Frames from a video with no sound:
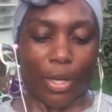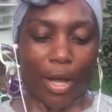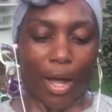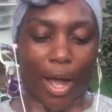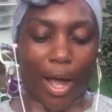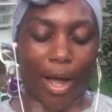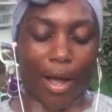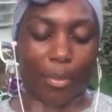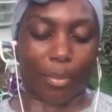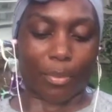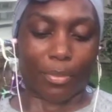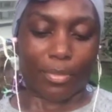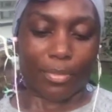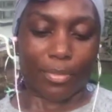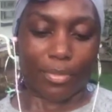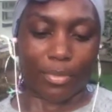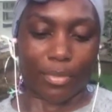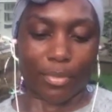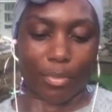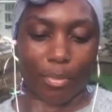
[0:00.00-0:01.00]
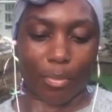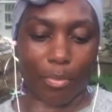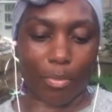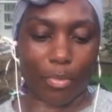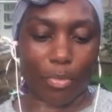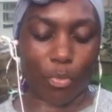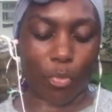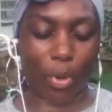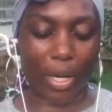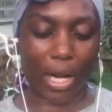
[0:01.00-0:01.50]

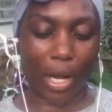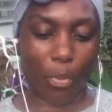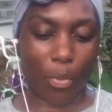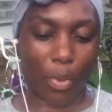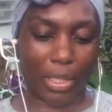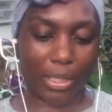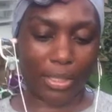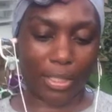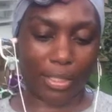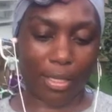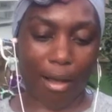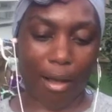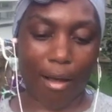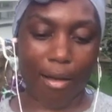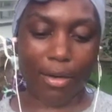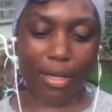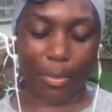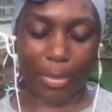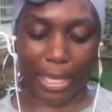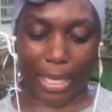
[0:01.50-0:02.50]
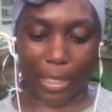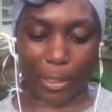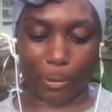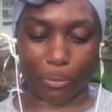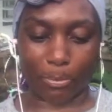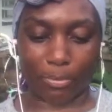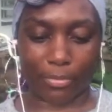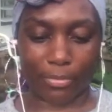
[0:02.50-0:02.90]
What I wanted to talk about